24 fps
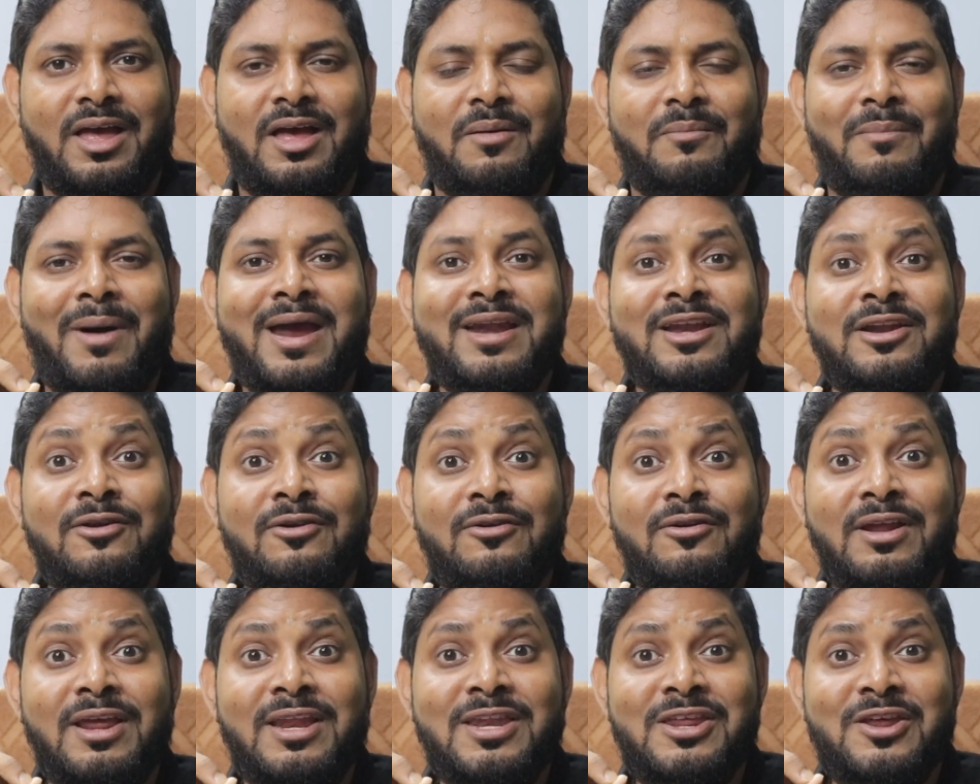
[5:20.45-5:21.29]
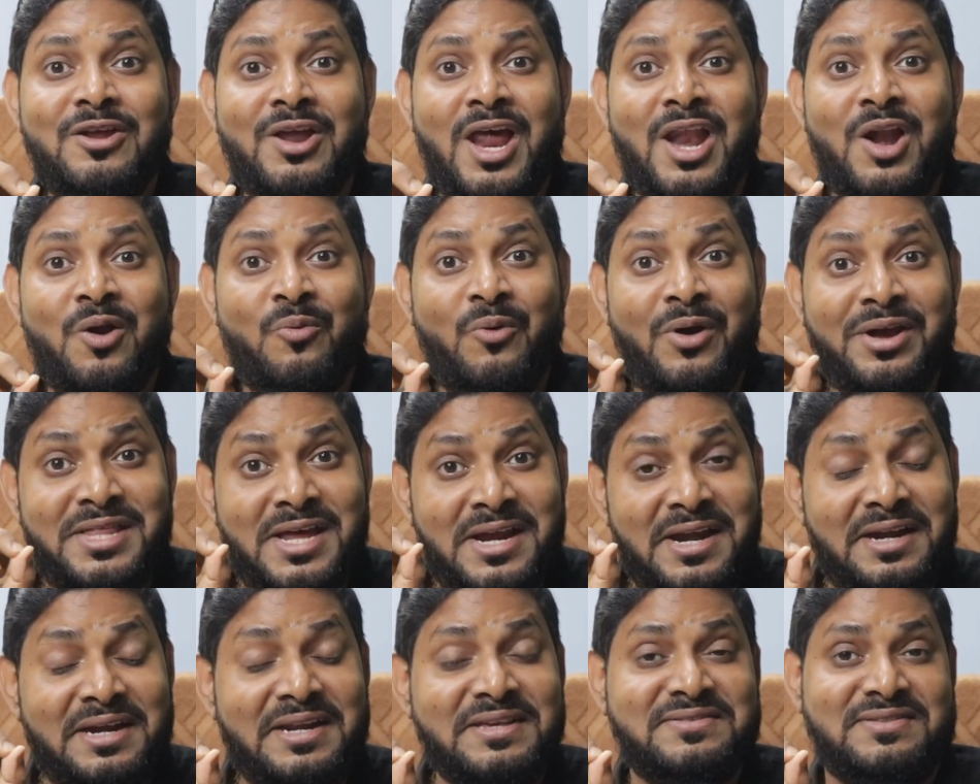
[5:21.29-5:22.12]
minutely in your hand
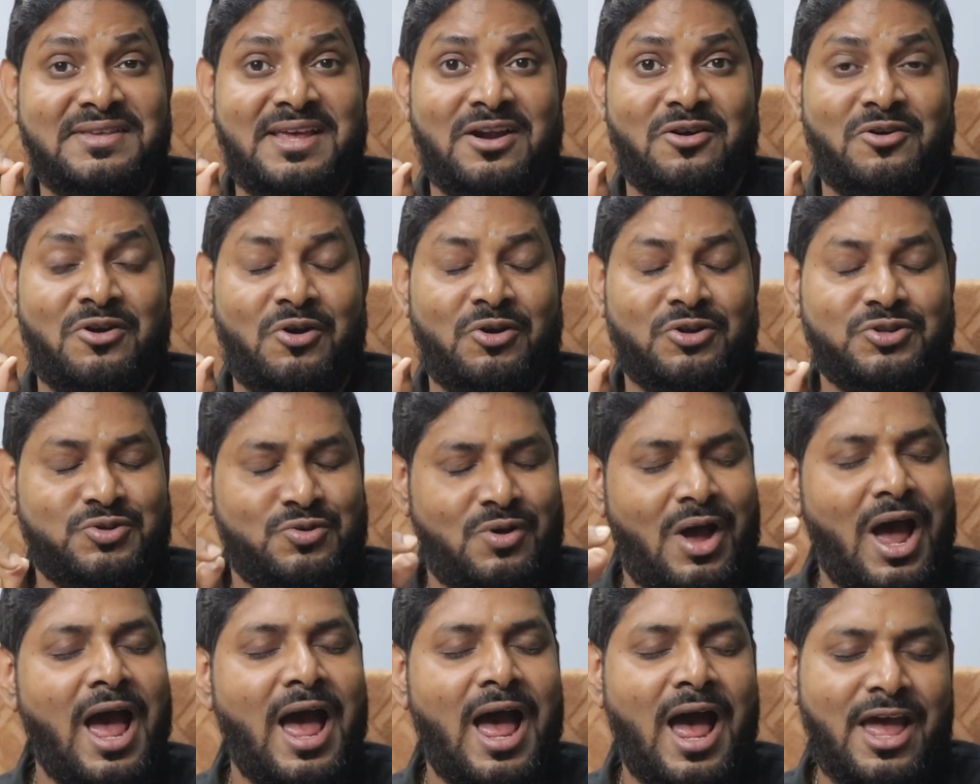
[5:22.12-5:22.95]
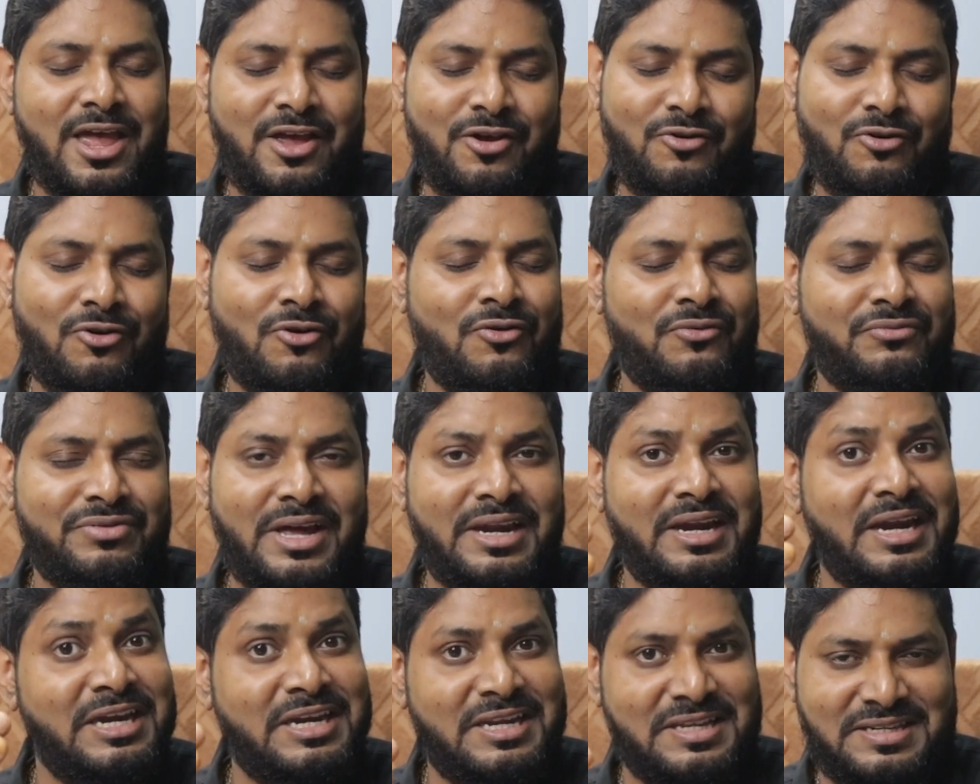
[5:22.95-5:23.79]
whether it is there or not. So I hope
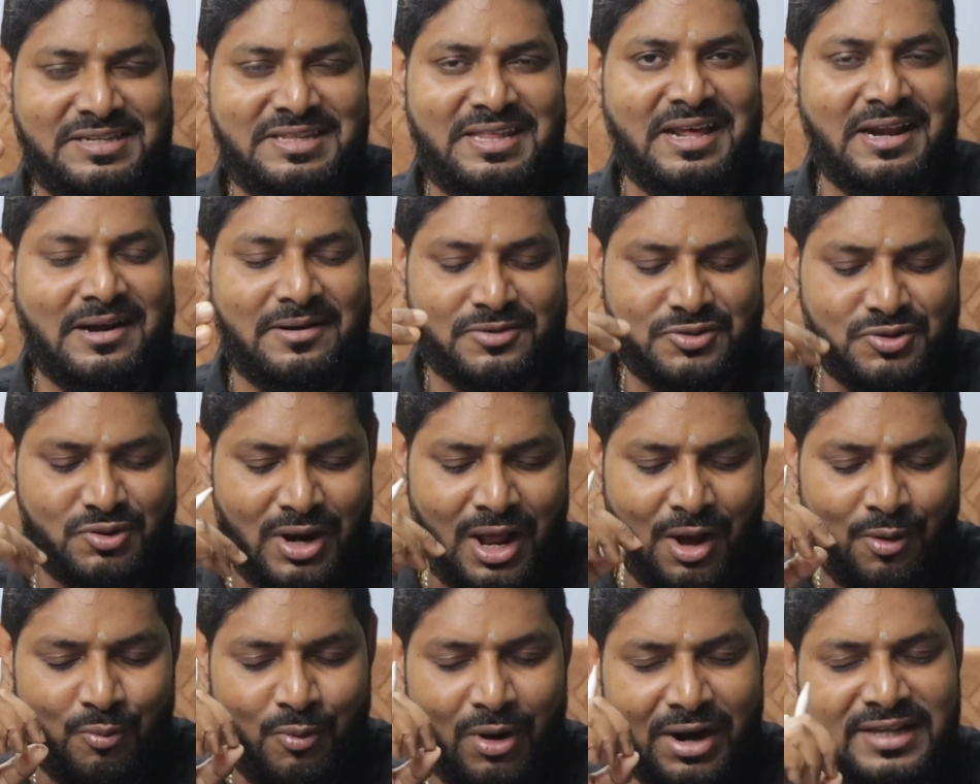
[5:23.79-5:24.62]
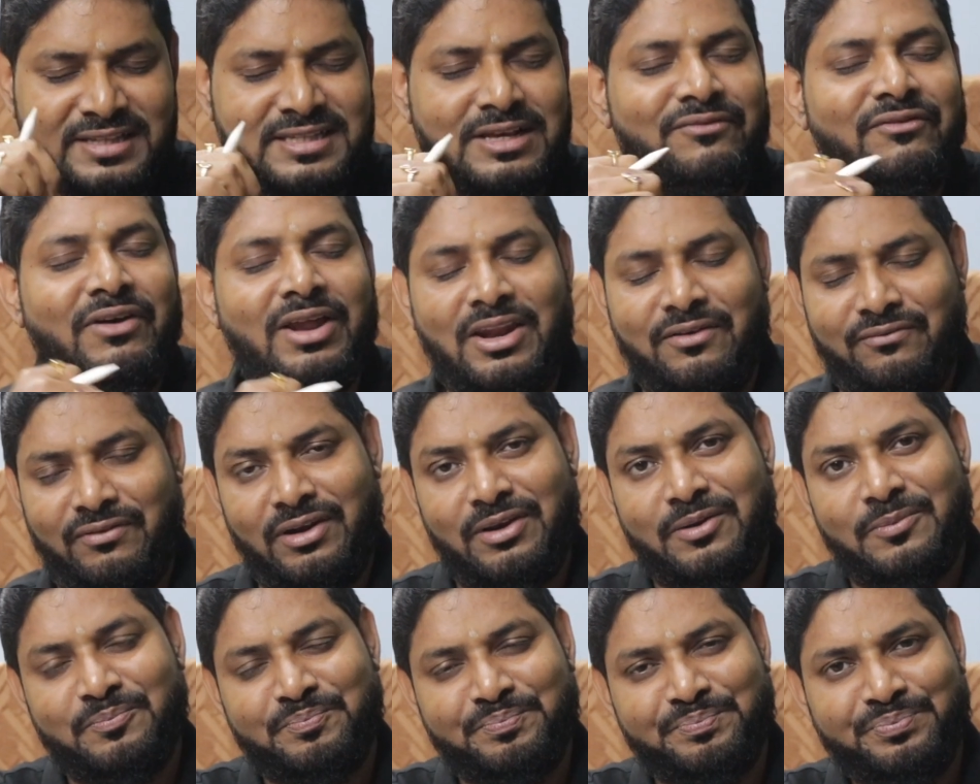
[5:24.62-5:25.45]
that it is there. So now what is the benefit?